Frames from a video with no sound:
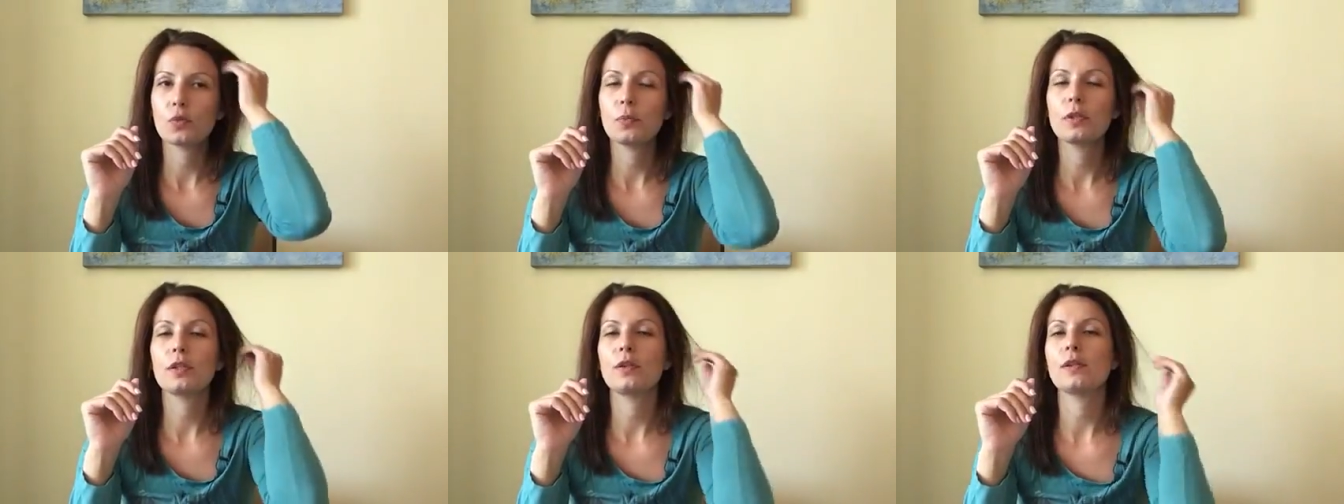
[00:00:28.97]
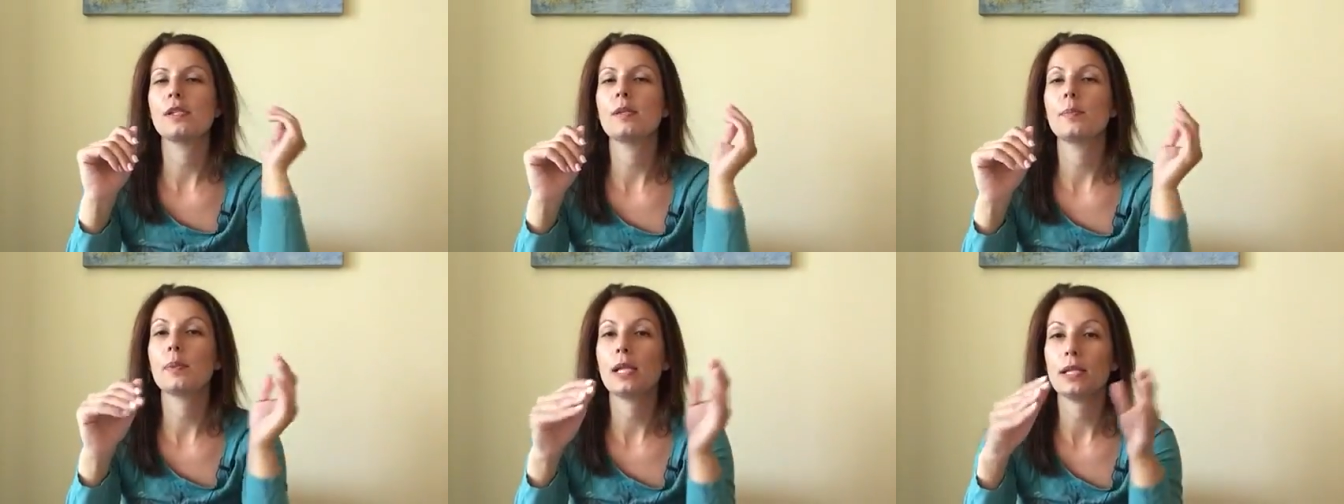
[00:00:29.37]
Jupiter
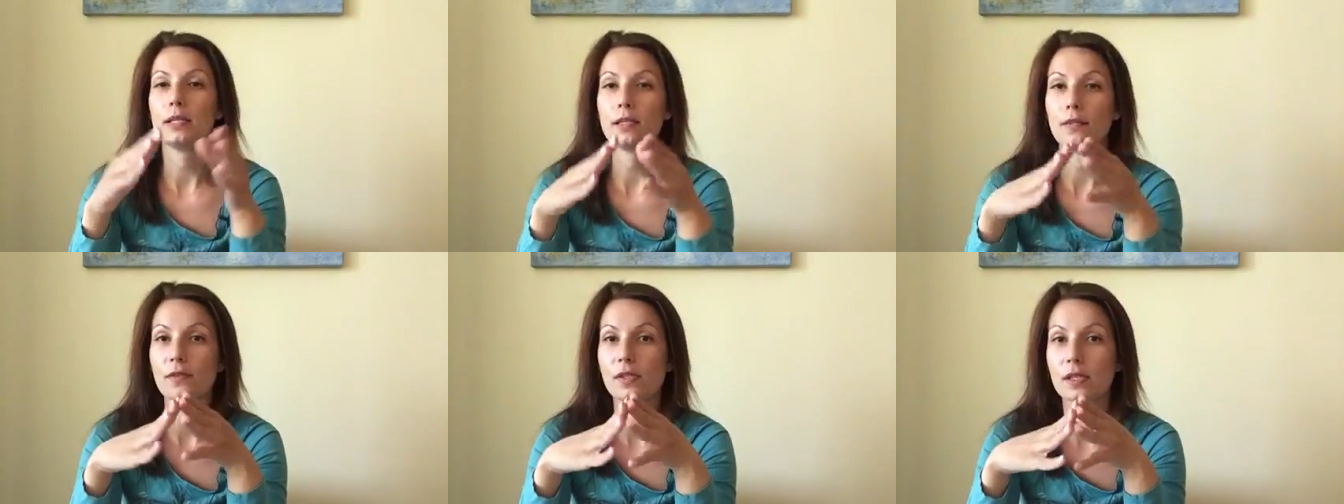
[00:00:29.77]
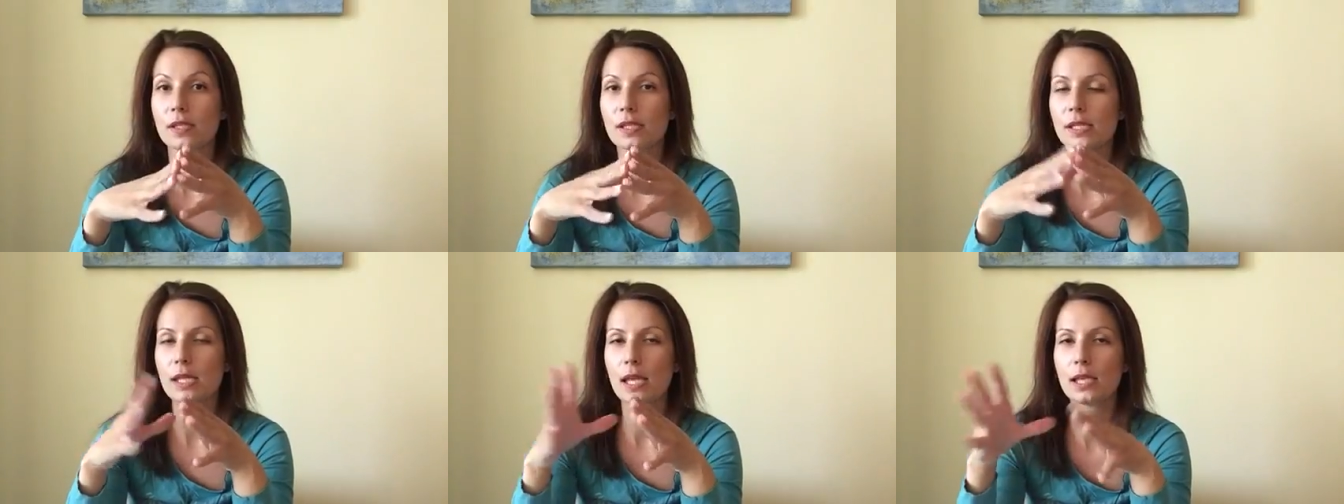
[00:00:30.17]
is the planet of
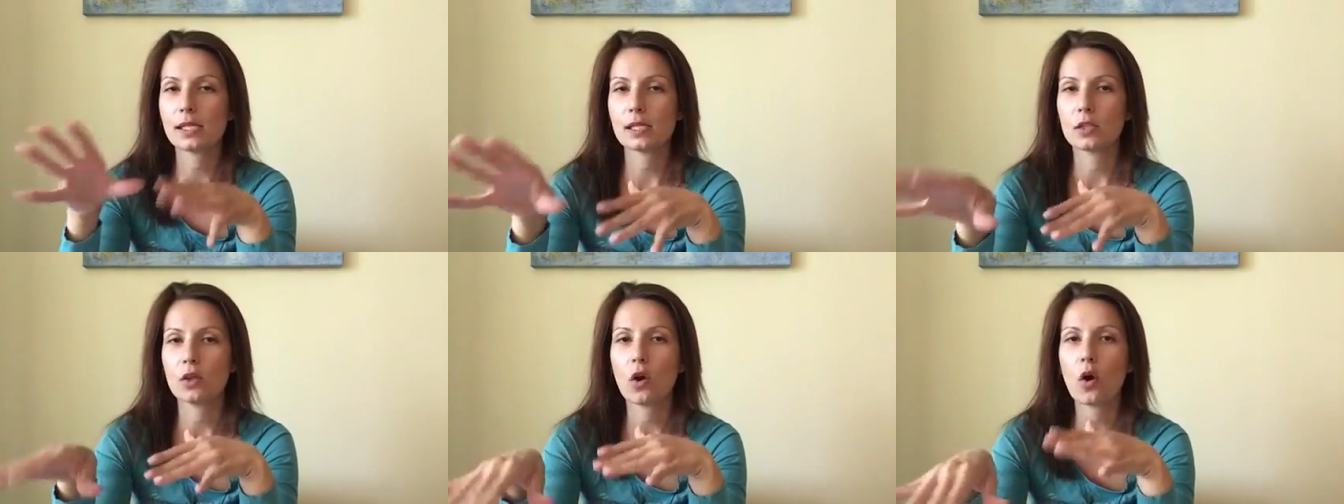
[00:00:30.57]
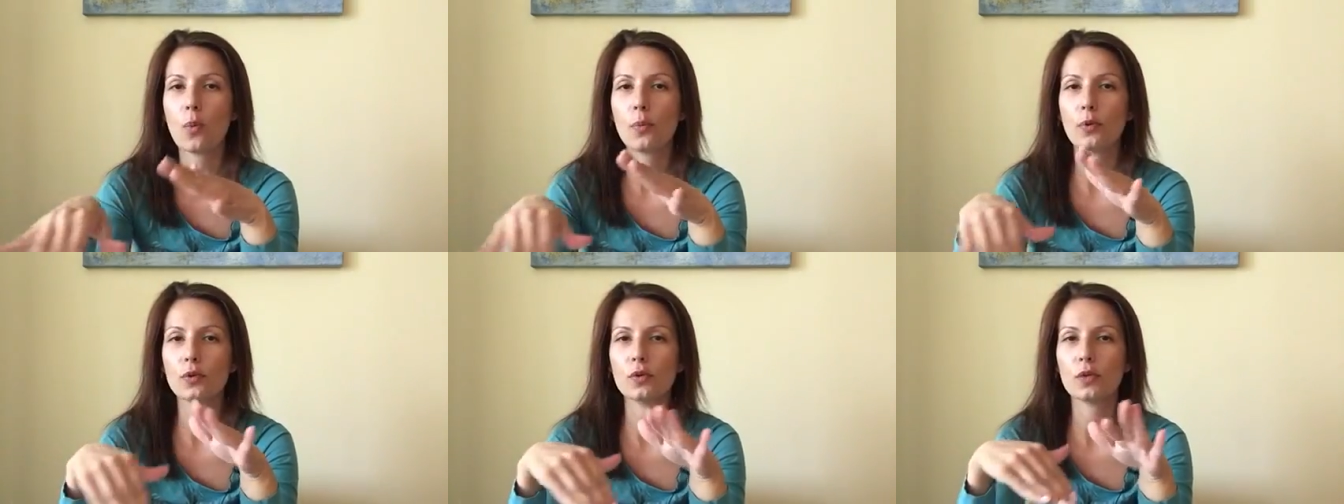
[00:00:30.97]
success and
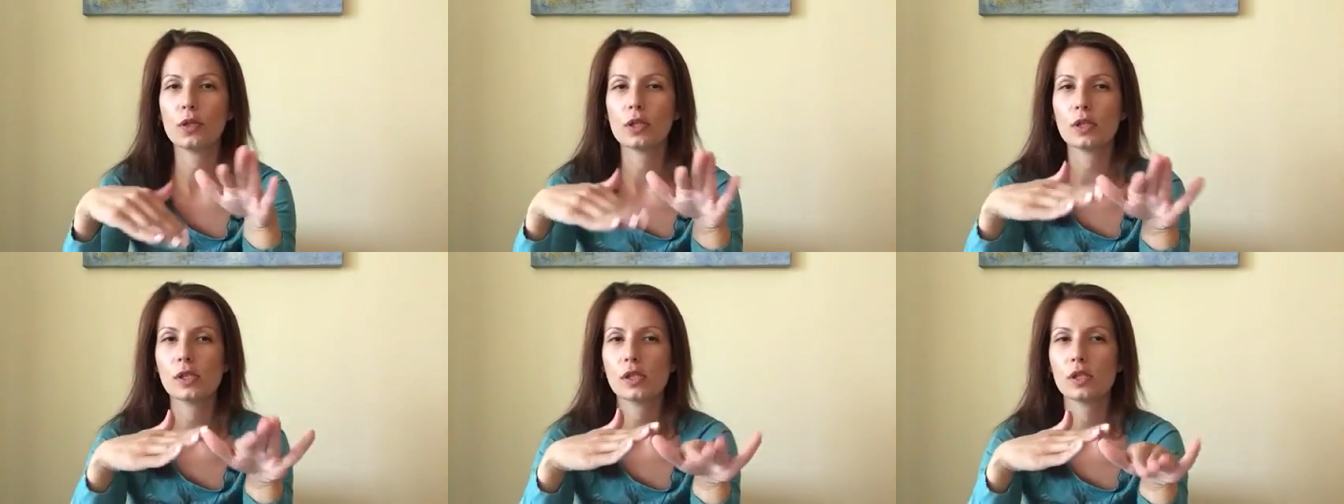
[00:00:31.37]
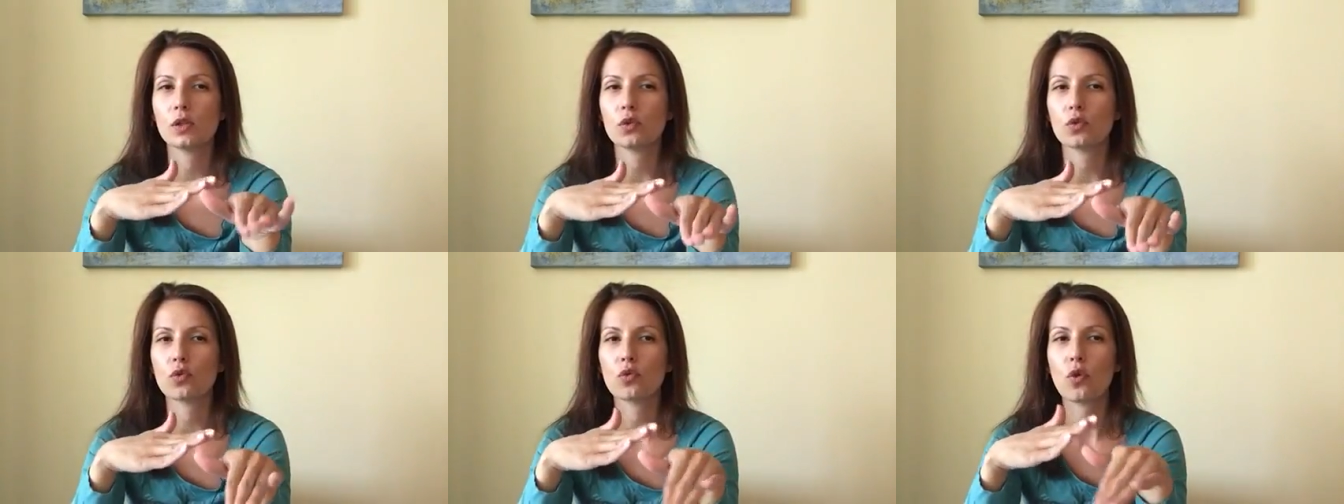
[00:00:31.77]
opportunities
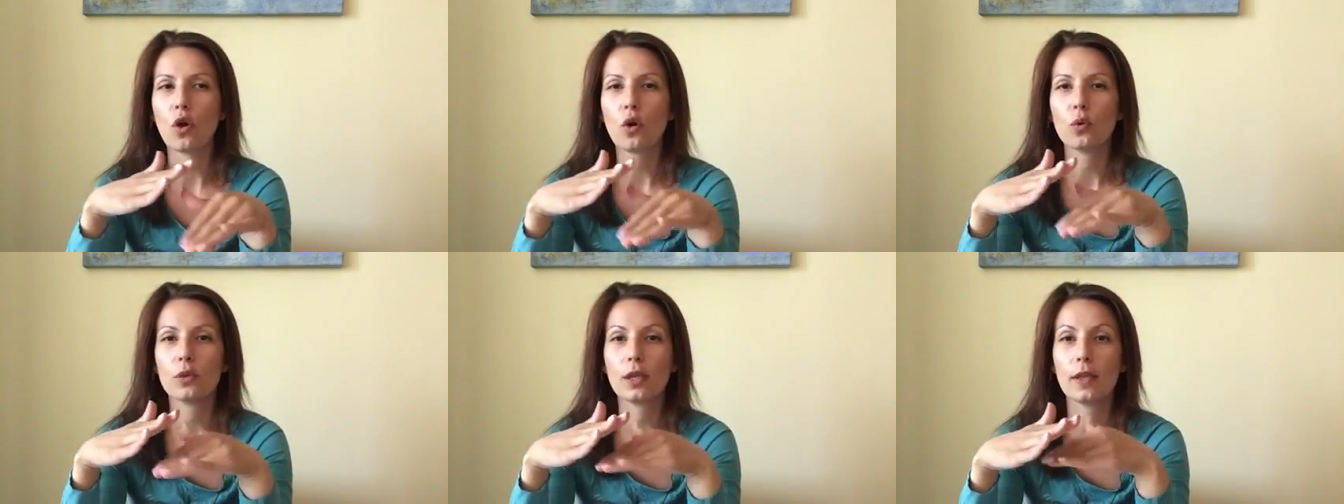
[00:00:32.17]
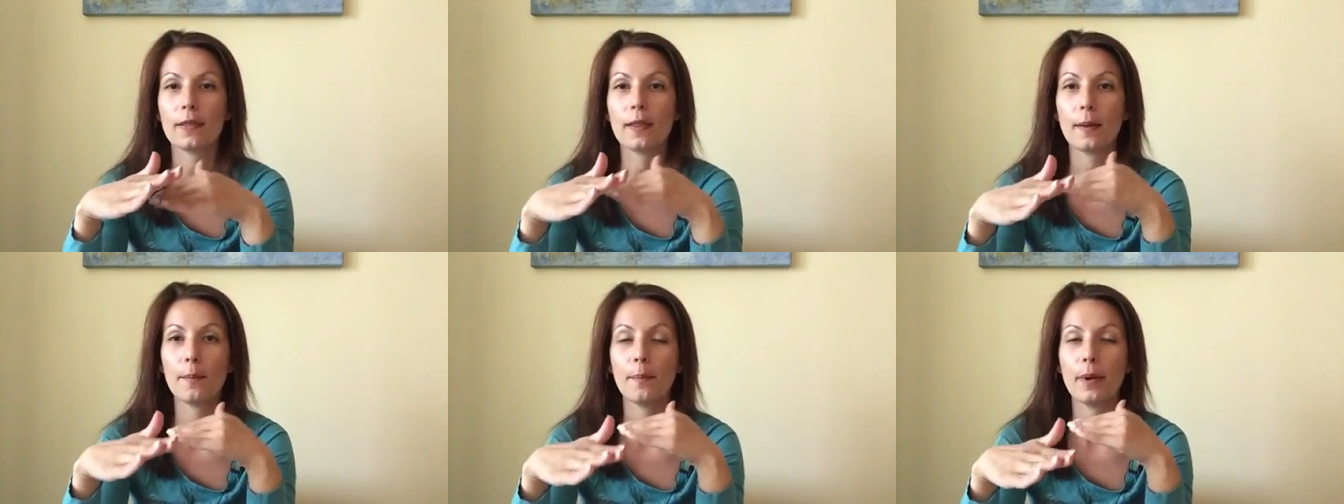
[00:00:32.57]
and growth
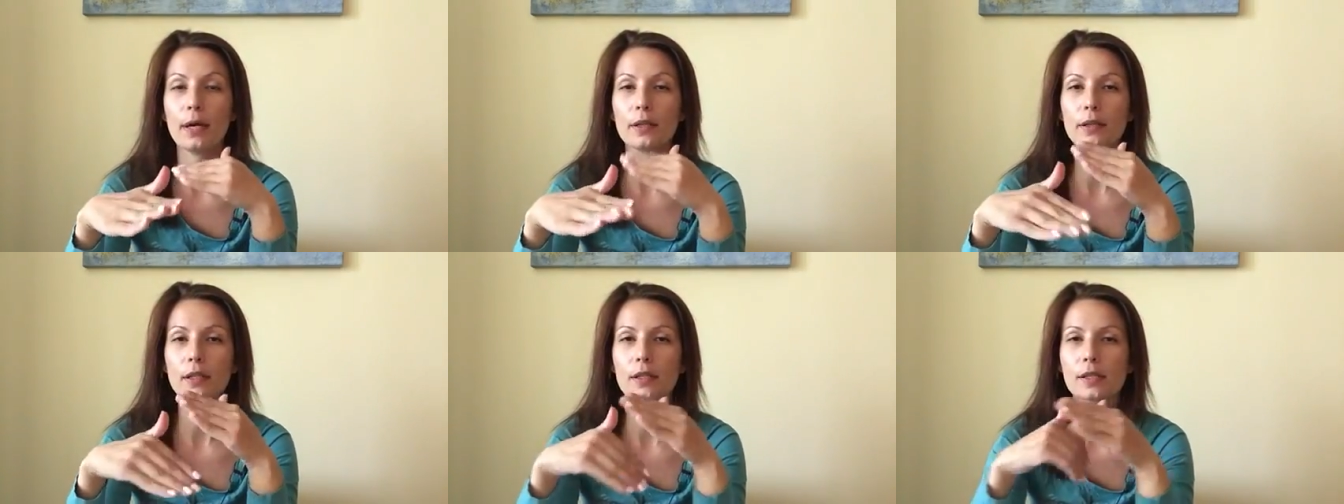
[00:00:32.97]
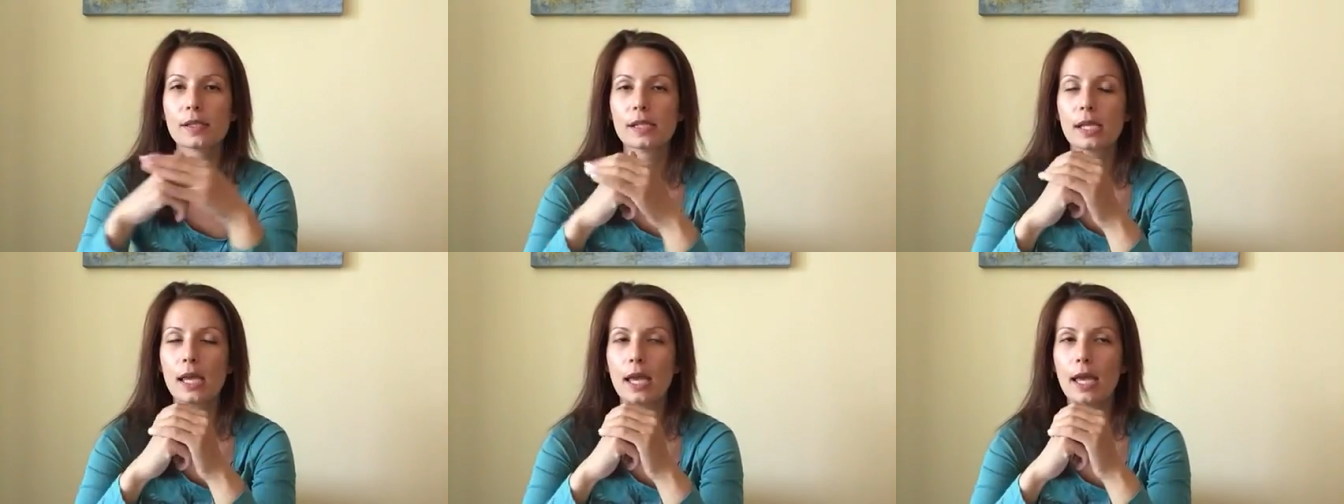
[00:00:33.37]
and
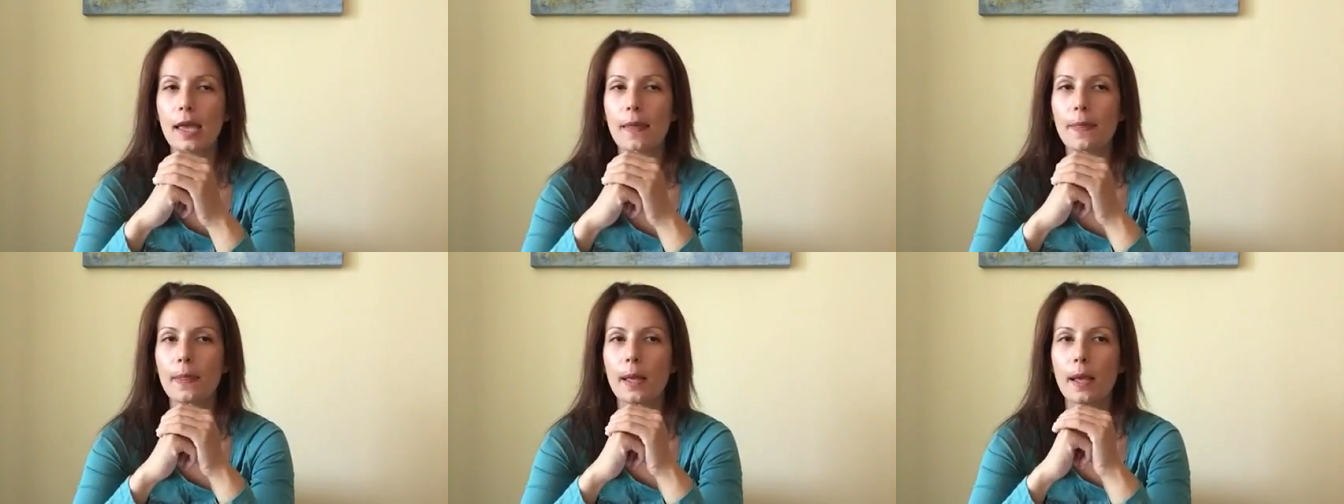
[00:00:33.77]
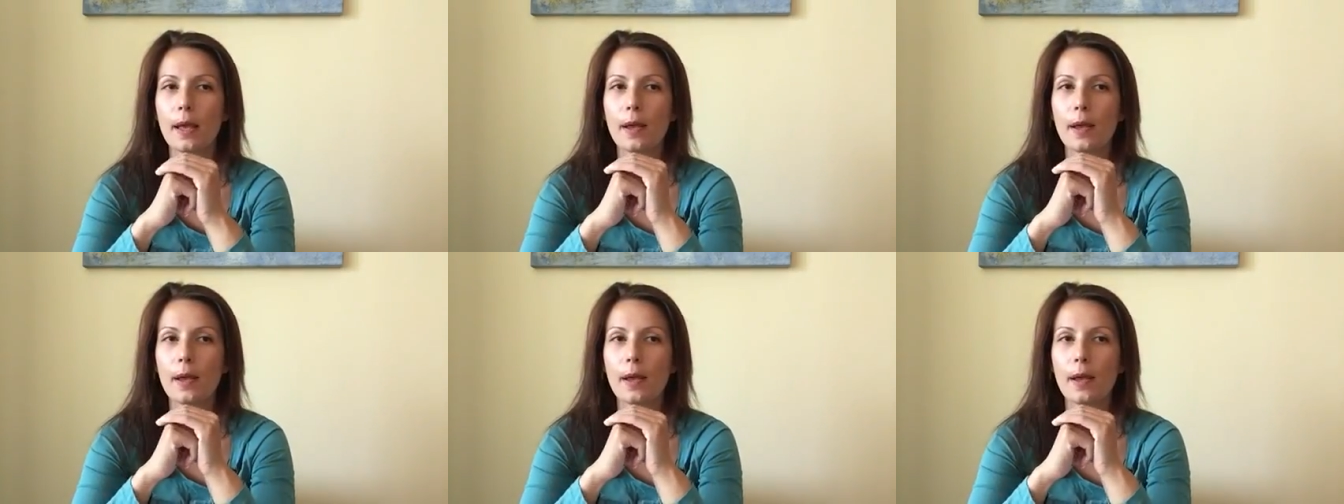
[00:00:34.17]
abundance, and